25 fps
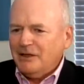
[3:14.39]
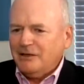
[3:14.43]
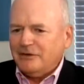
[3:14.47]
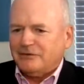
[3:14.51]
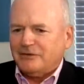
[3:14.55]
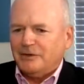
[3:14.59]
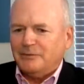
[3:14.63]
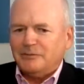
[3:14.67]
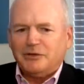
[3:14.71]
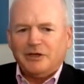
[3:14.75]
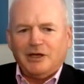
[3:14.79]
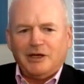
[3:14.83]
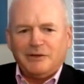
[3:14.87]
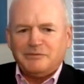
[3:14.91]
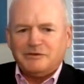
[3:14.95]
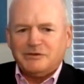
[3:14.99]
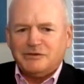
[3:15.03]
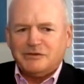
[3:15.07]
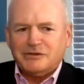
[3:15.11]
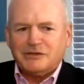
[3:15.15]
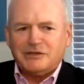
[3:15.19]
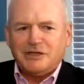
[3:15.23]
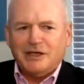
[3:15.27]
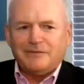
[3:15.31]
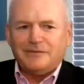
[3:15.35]
sometimes you
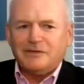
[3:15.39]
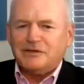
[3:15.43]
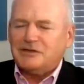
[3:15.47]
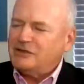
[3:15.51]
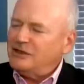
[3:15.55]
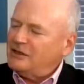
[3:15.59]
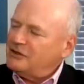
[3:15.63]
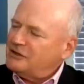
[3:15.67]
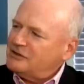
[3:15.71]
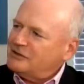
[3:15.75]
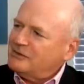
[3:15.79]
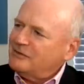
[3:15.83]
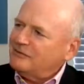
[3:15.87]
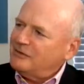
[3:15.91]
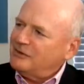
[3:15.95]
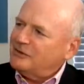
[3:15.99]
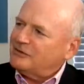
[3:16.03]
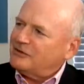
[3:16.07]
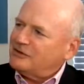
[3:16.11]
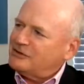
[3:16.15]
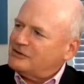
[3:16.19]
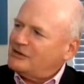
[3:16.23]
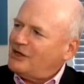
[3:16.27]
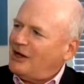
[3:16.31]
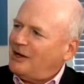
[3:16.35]
just have a sense you've
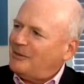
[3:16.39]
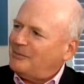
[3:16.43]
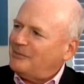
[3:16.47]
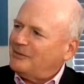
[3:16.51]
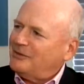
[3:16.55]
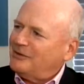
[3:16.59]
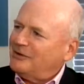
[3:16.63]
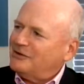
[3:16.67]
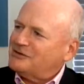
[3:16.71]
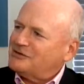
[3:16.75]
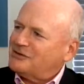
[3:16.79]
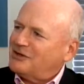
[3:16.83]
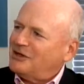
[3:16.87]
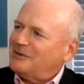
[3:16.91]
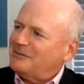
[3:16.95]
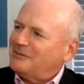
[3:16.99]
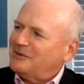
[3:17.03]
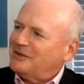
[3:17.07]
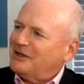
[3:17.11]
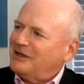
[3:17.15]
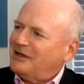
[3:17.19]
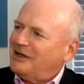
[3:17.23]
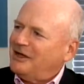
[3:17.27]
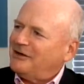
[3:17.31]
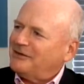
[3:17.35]
hit the top and it's time
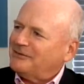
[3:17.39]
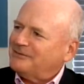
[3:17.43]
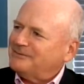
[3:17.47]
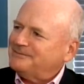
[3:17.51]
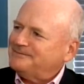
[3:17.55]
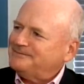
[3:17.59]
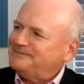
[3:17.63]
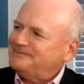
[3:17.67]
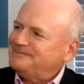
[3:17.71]
to get out.